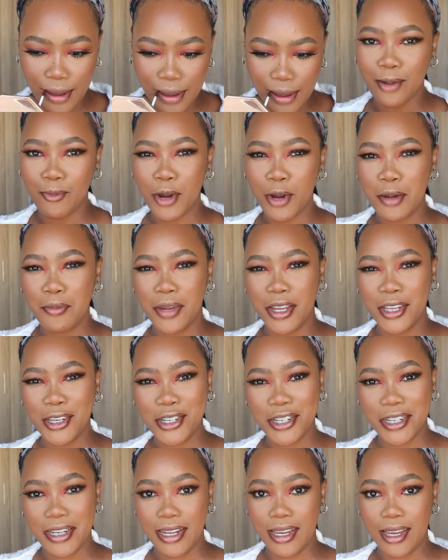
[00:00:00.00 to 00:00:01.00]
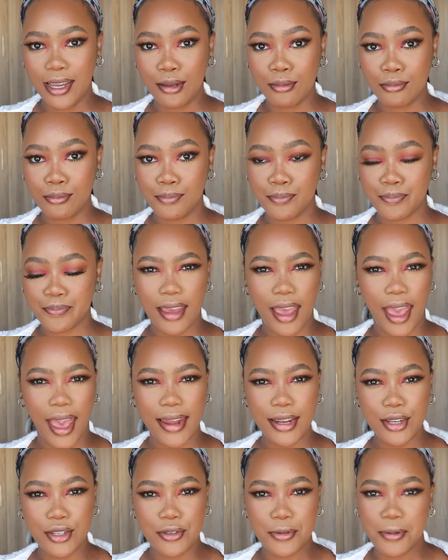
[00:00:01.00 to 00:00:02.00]
someone mentioning, they
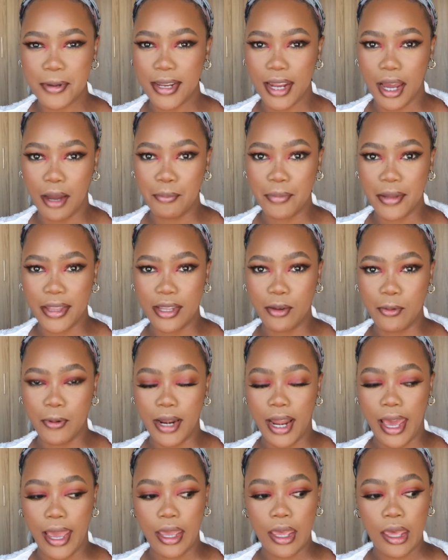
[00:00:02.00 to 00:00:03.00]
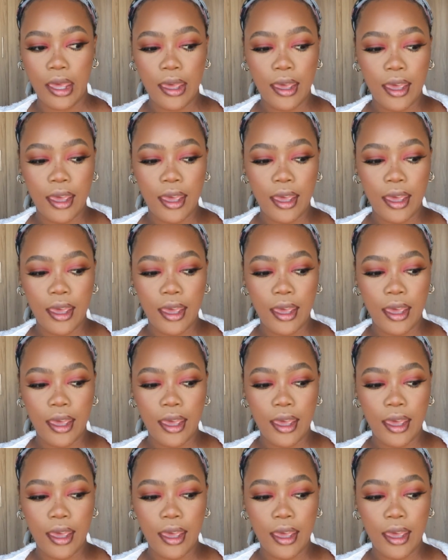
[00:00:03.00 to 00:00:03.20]
had a tweet up and they were like,